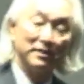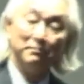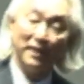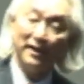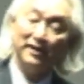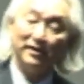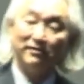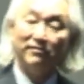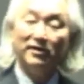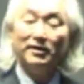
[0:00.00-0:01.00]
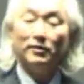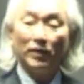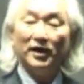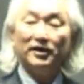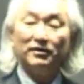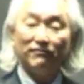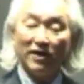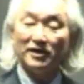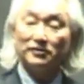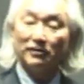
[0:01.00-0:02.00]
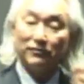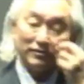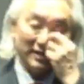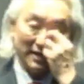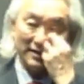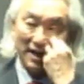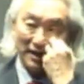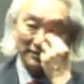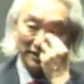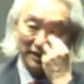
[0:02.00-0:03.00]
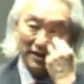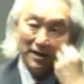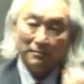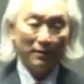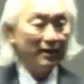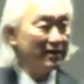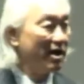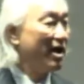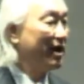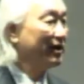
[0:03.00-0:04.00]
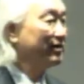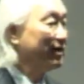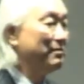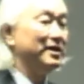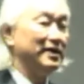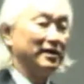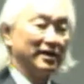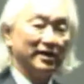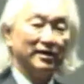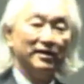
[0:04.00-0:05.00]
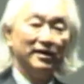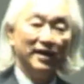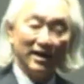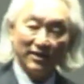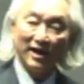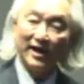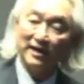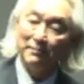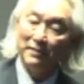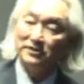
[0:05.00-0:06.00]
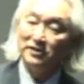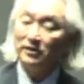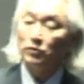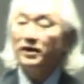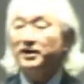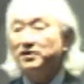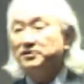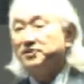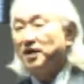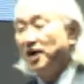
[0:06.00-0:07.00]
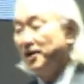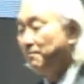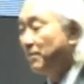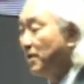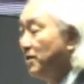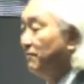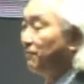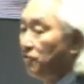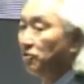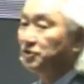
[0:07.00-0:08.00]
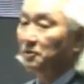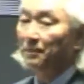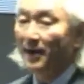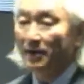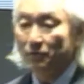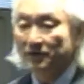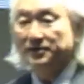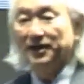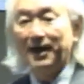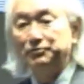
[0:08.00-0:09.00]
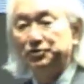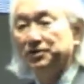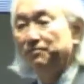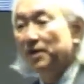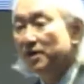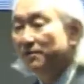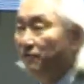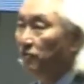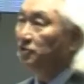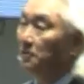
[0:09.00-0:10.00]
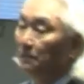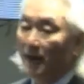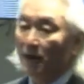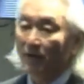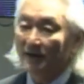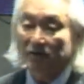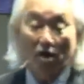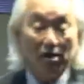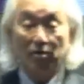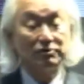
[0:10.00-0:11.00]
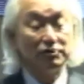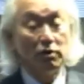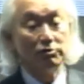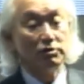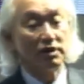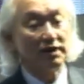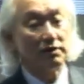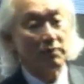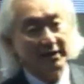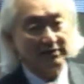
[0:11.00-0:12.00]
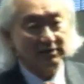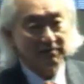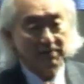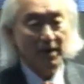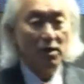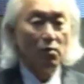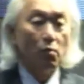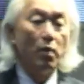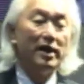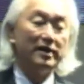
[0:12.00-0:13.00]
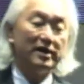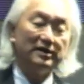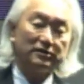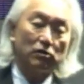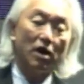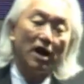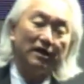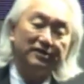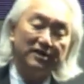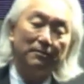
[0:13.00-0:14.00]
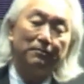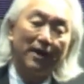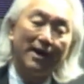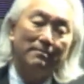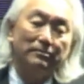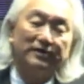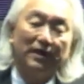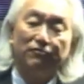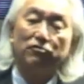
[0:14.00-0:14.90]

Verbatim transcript: competitive with fossil fuel technology, but not immediately. And then like I mentioned, in 20 years time, fusion power is an option Fusion power has almost no nuclear waste. What is causing the problems at